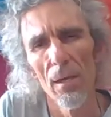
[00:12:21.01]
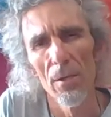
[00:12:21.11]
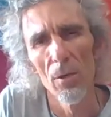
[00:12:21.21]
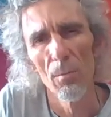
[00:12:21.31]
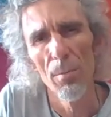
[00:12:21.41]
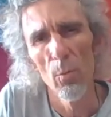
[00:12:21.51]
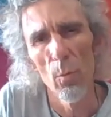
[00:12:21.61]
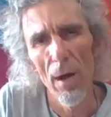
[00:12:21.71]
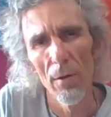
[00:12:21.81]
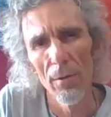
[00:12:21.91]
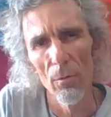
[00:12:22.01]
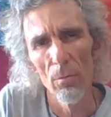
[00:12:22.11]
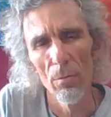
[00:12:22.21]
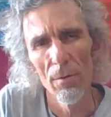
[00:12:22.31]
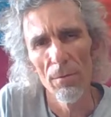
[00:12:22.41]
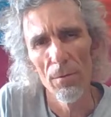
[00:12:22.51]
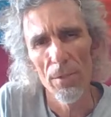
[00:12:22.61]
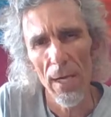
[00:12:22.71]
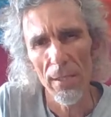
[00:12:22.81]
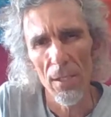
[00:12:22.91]
you're a bit worried that if you
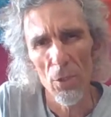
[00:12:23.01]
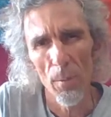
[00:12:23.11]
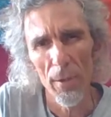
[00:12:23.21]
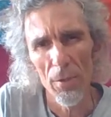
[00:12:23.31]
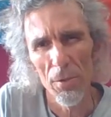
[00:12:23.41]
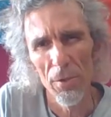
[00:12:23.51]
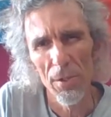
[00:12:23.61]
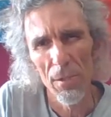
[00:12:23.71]
take this opportunity,